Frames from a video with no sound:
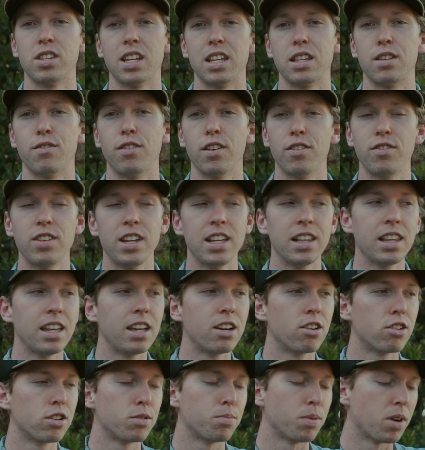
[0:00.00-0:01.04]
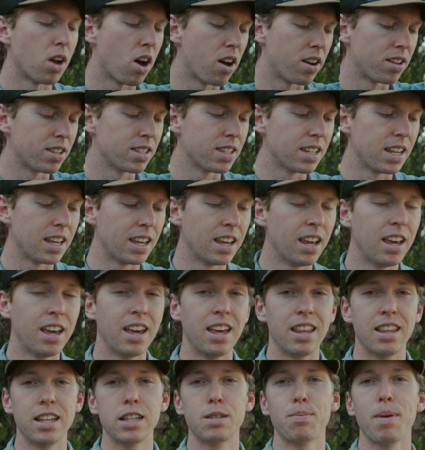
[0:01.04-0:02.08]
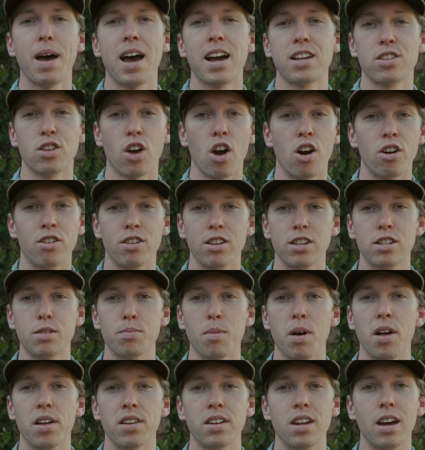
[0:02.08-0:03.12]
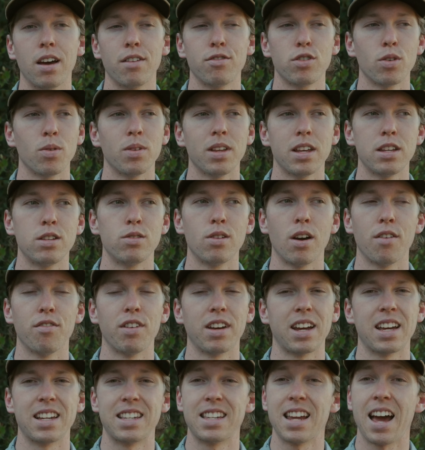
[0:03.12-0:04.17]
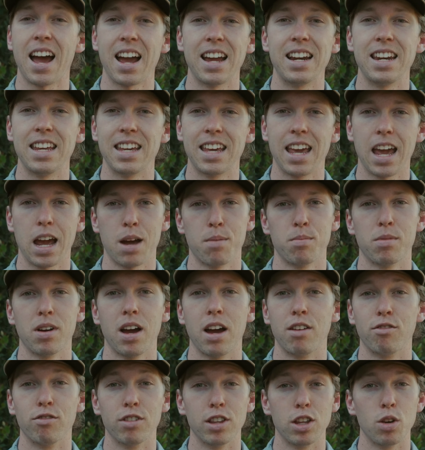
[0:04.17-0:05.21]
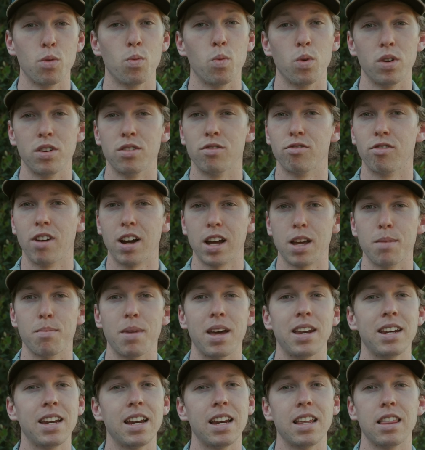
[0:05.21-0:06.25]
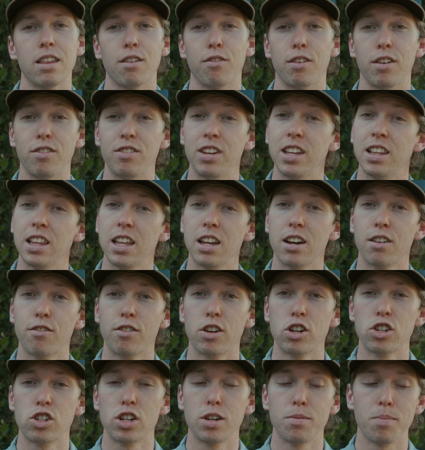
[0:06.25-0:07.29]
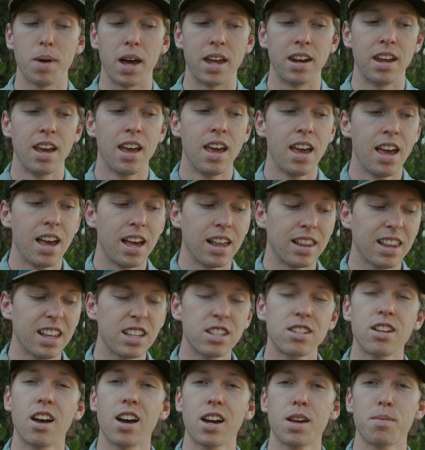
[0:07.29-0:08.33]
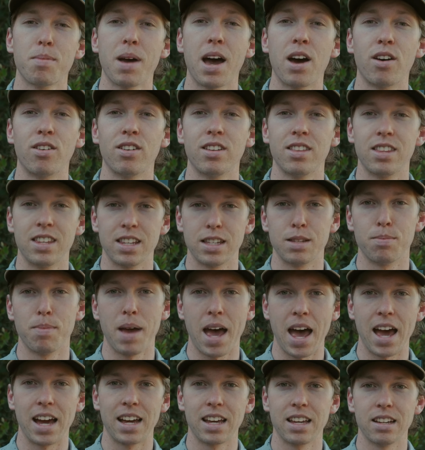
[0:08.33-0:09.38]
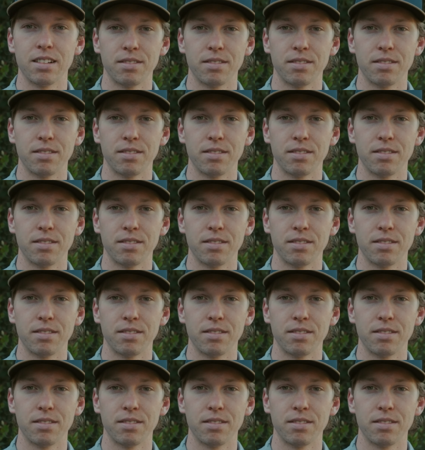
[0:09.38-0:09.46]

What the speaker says: that's 15 liters, but honestly, this bag's already small enough, so unless you have like a tiny camera, I really wouldn't recommend getting the 15-liter version. But let's talk about this bag.